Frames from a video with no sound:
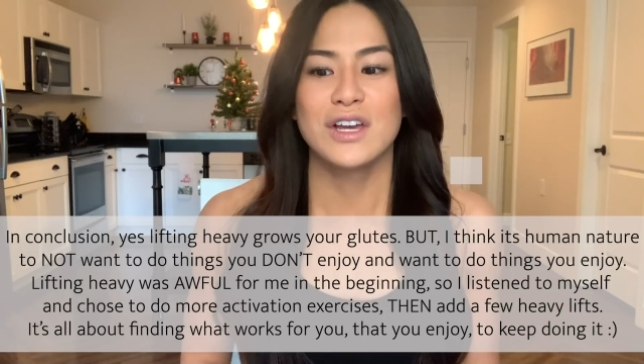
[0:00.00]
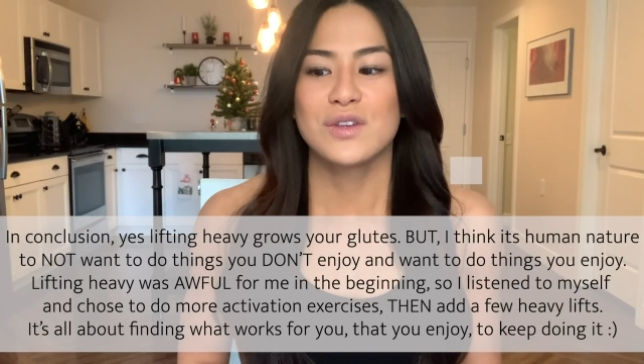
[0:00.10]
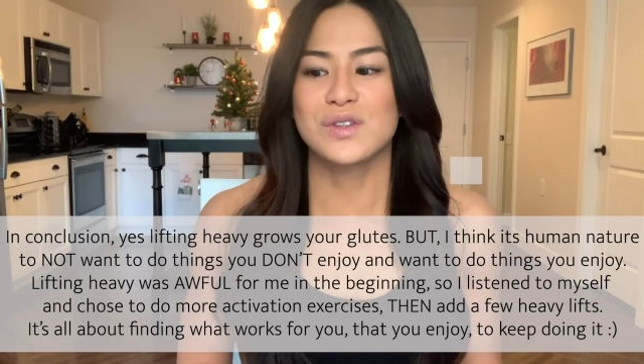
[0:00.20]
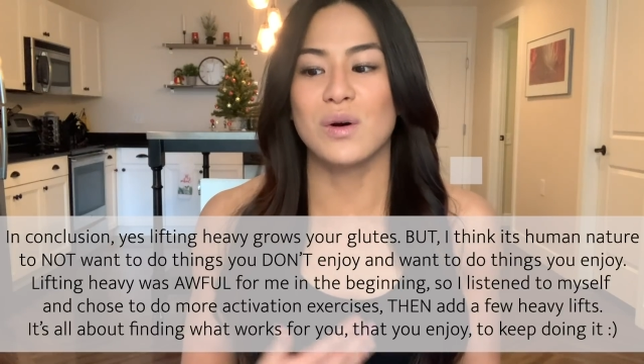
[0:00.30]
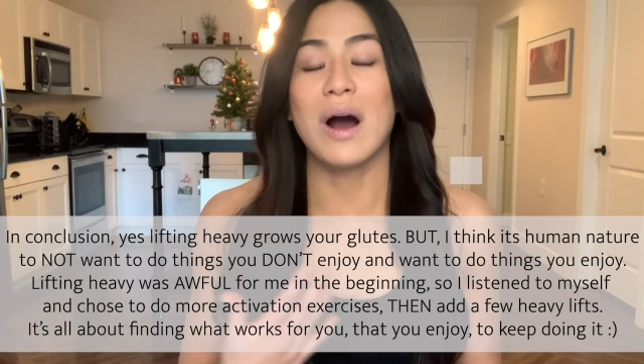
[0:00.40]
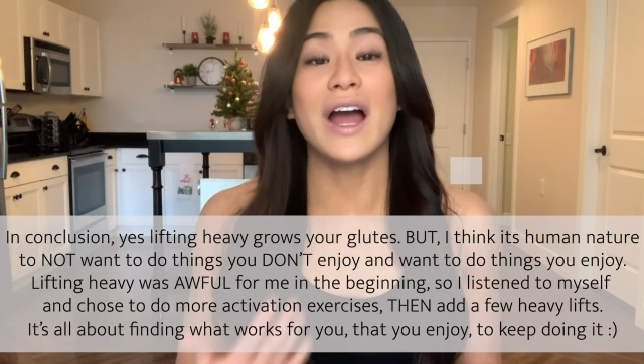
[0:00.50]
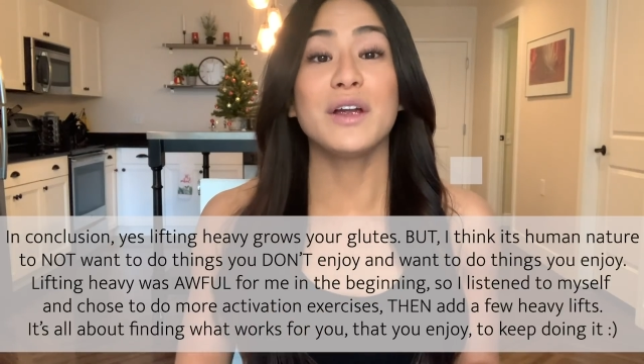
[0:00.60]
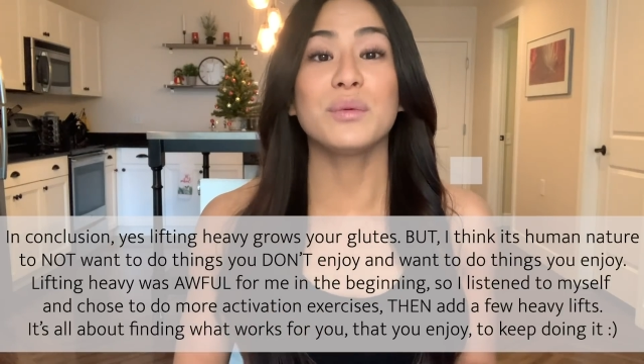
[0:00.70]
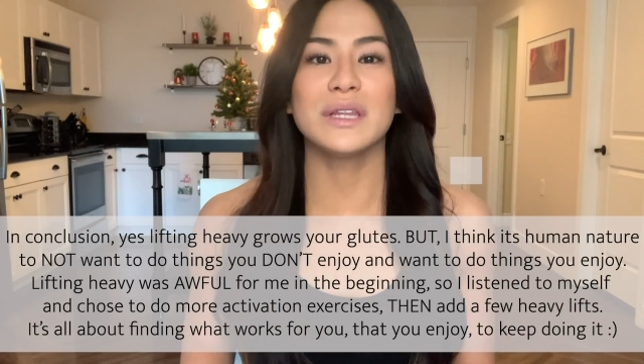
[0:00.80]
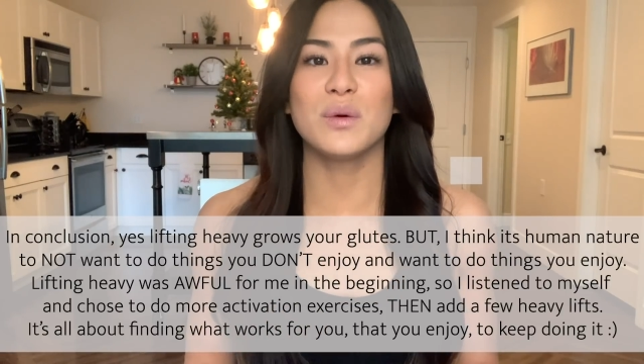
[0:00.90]
So I
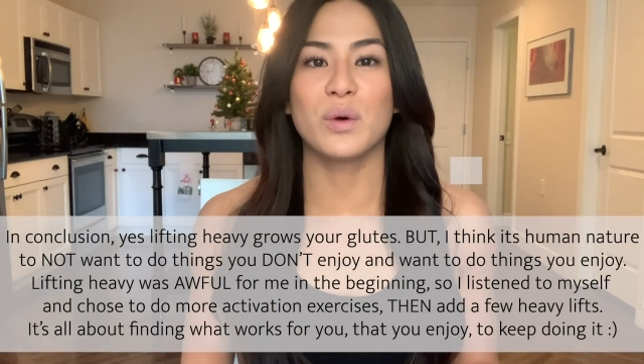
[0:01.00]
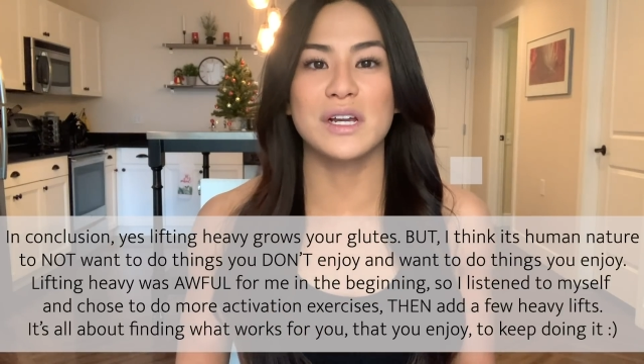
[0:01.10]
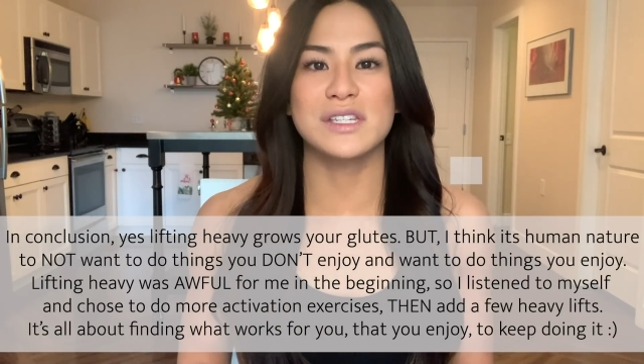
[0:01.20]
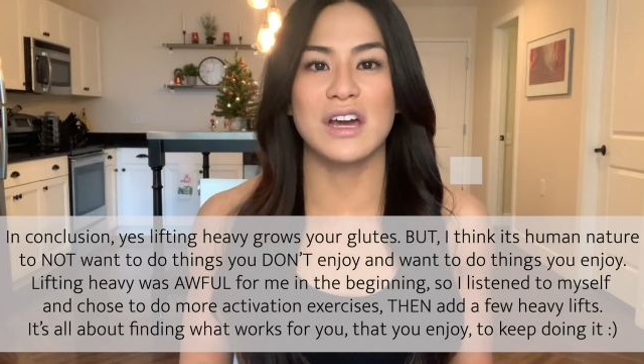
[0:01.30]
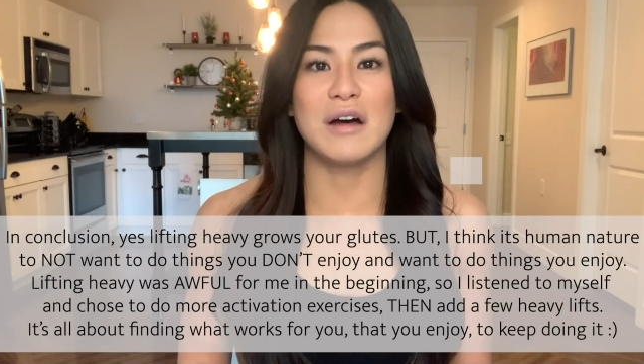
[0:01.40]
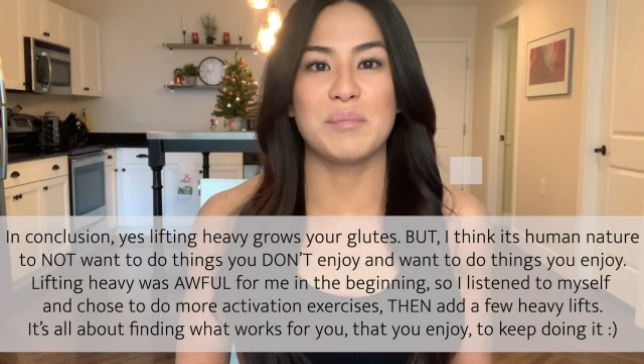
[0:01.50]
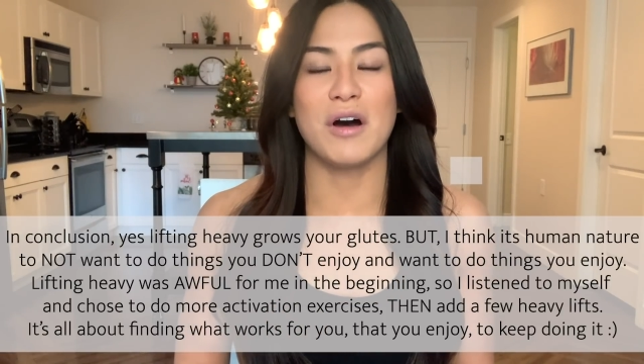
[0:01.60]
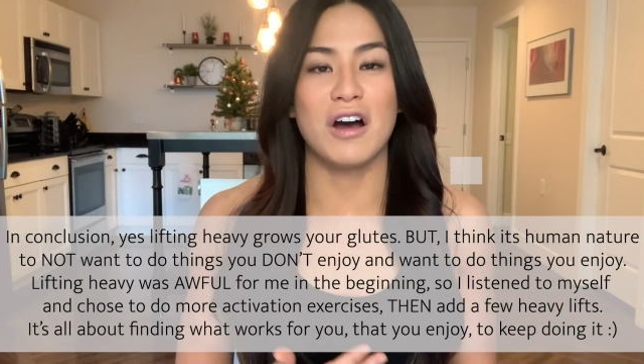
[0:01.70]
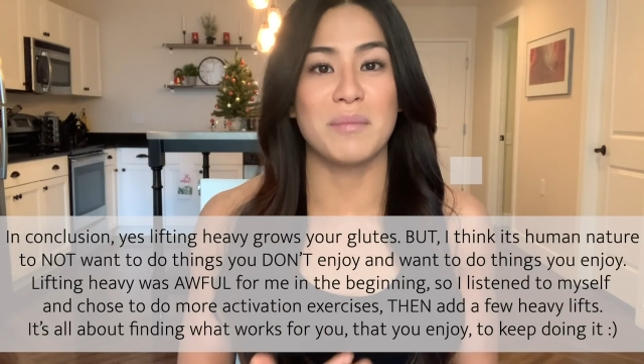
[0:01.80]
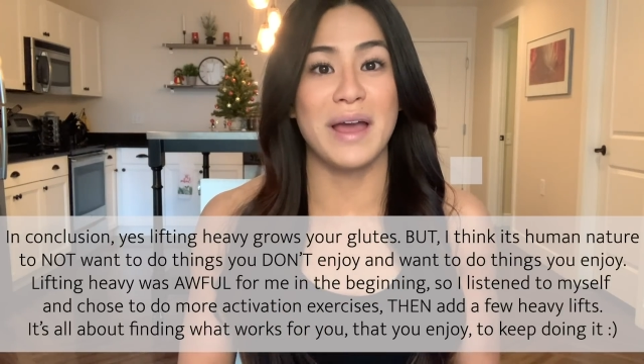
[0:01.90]
really worked up
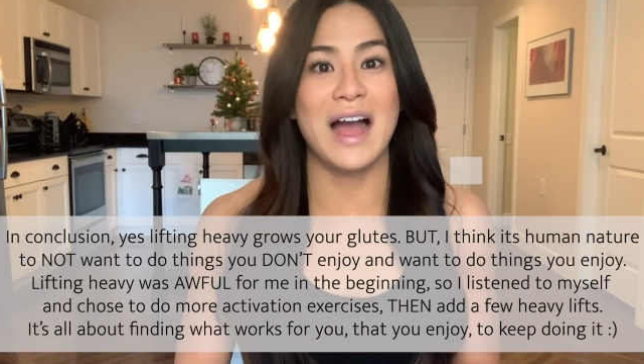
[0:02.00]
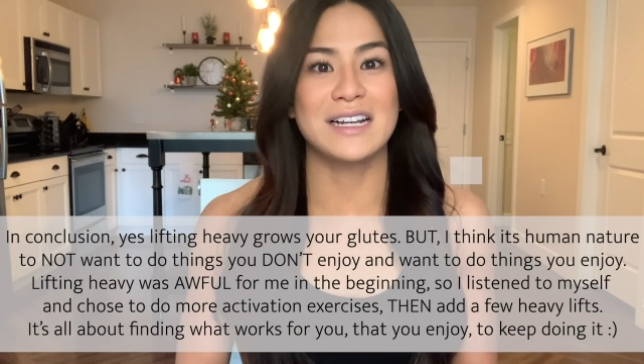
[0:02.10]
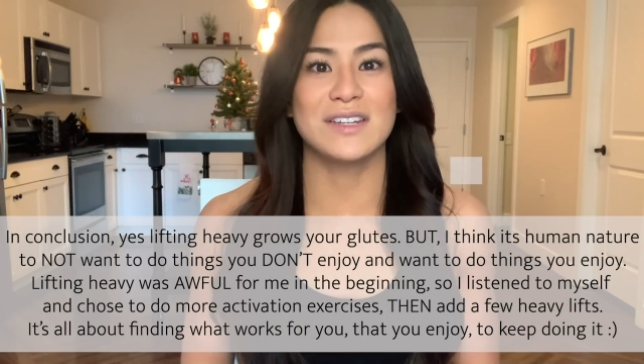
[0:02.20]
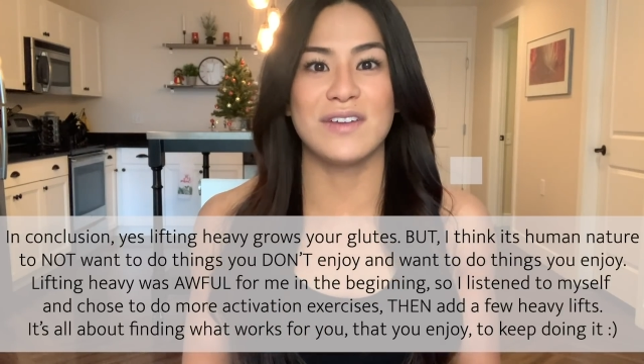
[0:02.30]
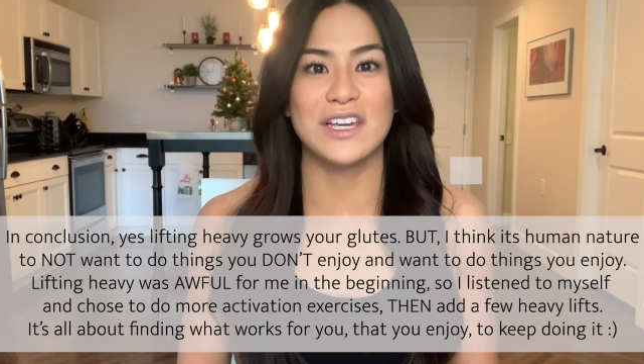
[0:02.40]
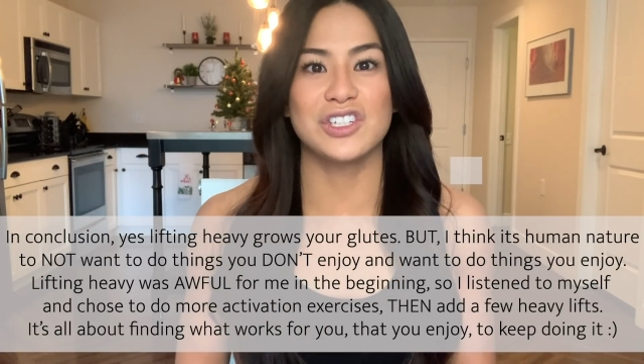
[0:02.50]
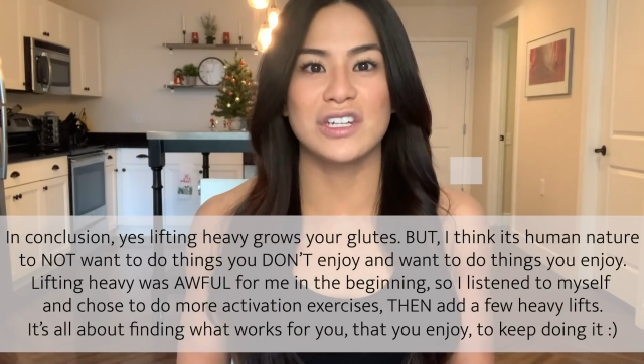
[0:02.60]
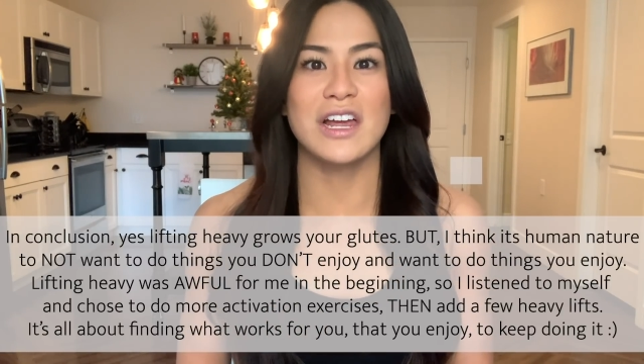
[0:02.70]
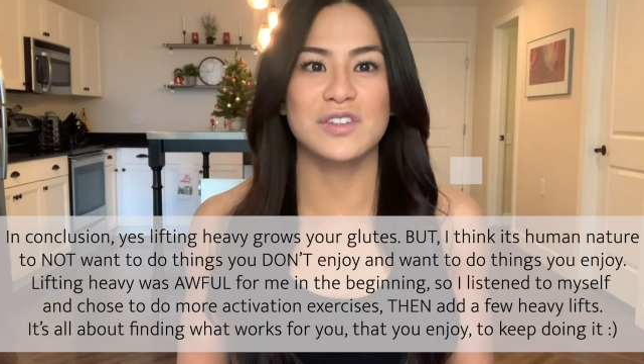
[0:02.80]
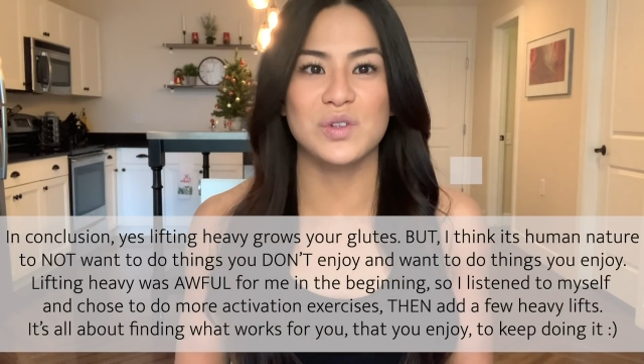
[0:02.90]
on my
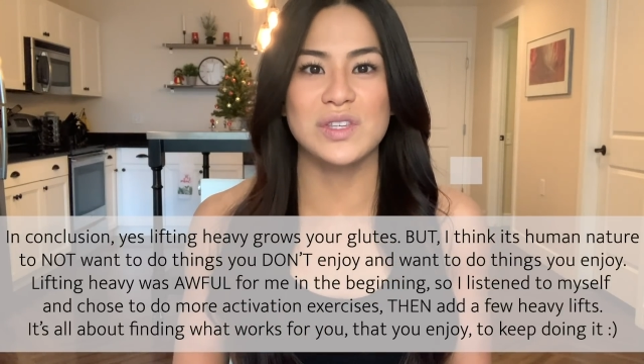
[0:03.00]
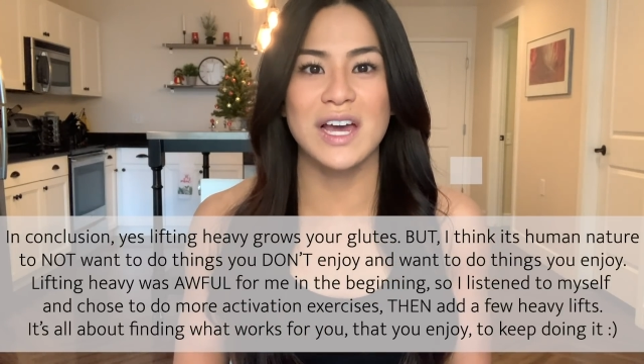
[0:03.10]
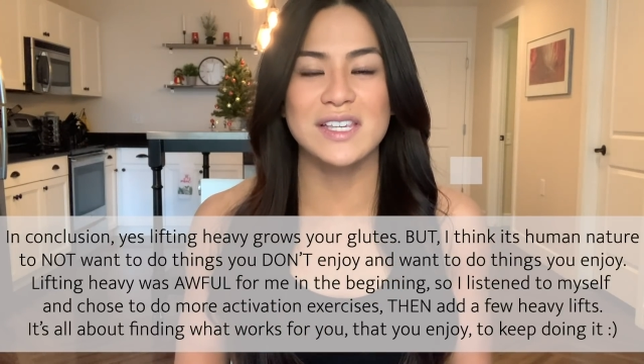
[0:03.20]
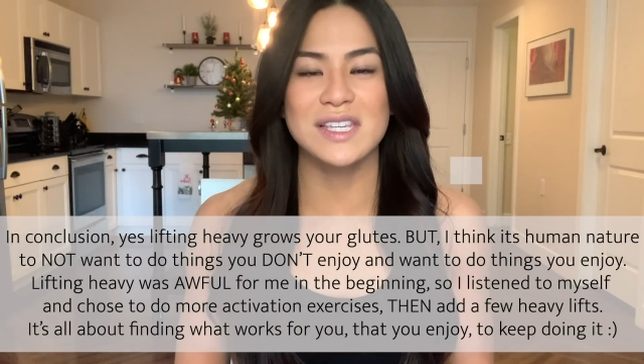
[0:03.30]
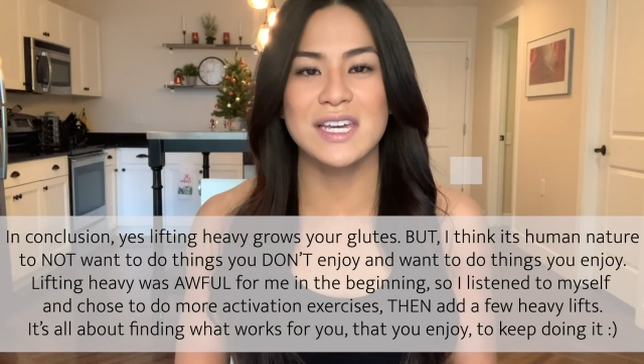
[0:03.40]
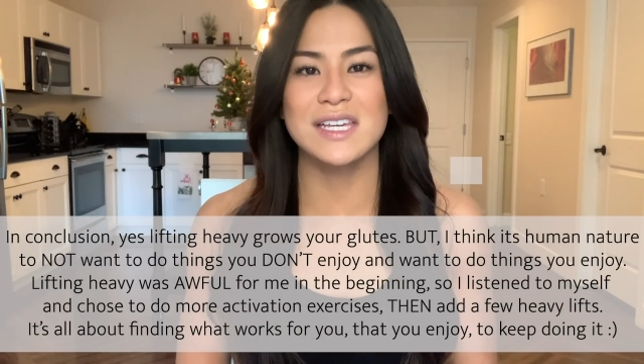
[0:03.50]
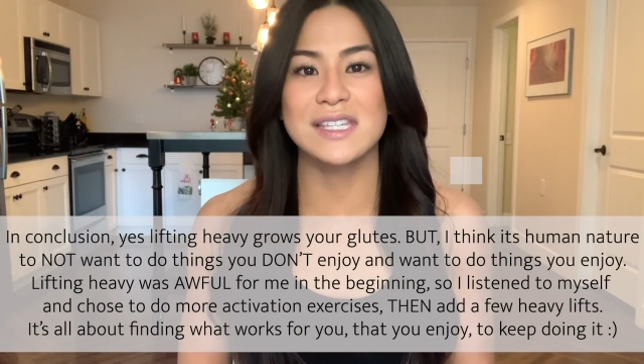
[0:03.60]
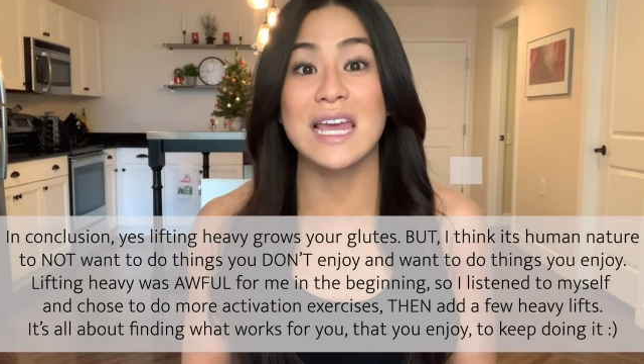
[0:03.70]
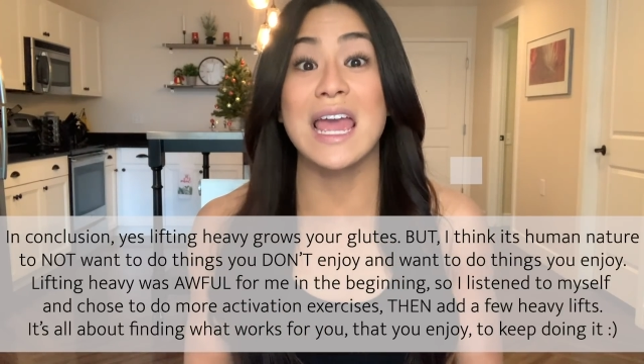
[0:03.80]
activation exercises